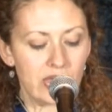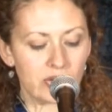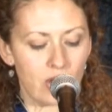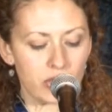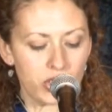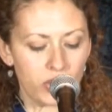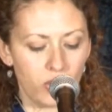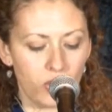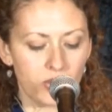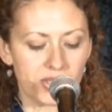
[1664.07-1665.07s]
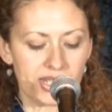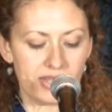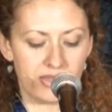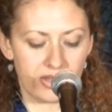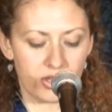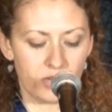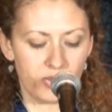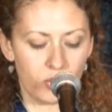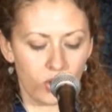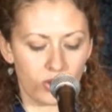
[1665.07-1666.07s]
There are souls in the
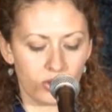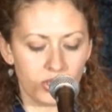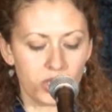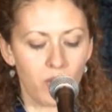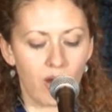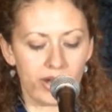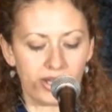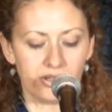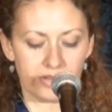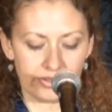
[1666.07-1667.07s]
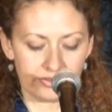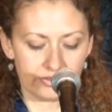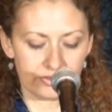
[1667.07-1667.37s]
human world who are ignorant